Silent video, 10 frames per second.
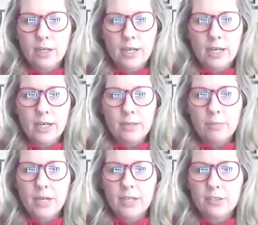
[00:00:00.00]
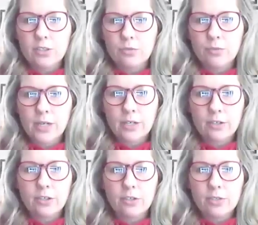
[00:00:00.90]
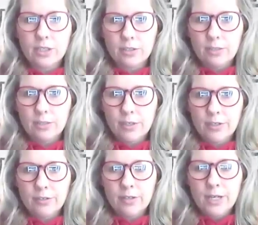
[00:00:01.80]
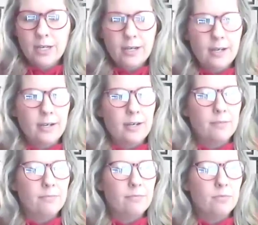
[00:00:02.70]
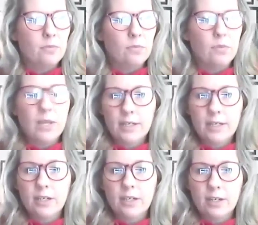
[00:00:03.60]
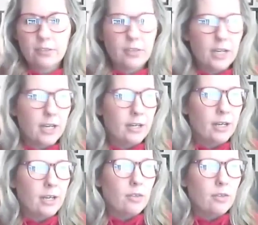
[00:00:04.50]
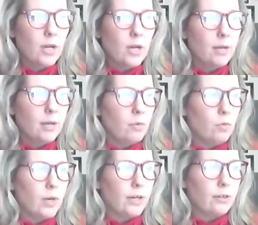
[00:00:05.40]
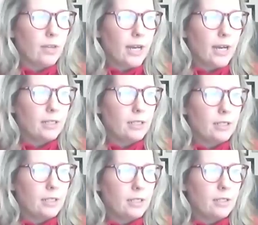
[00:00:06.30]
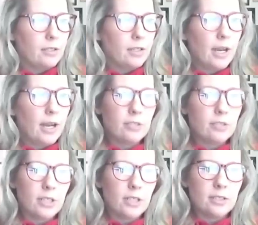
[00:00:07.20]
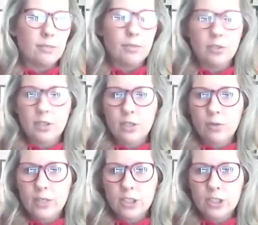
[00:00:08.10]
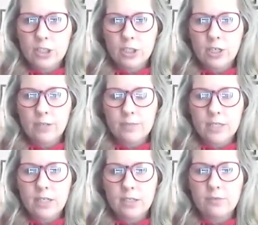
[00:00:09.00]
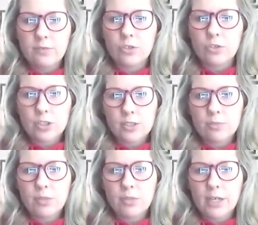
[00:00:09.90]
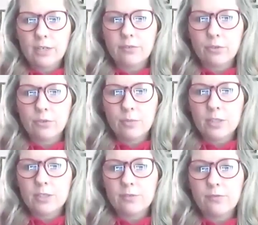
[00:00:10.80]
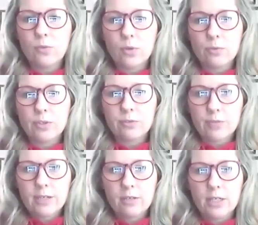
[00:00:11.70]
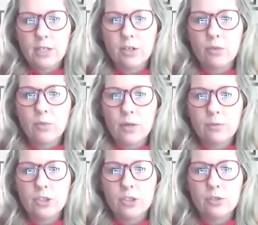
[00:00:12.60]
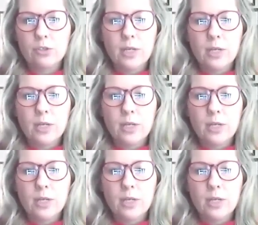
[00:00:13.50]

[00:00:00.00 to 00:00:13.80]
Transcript: a past due rent or utility bill, that can cover that. Where that housing instability question comes in is if you're just applying for 3 months of forward rent, what would you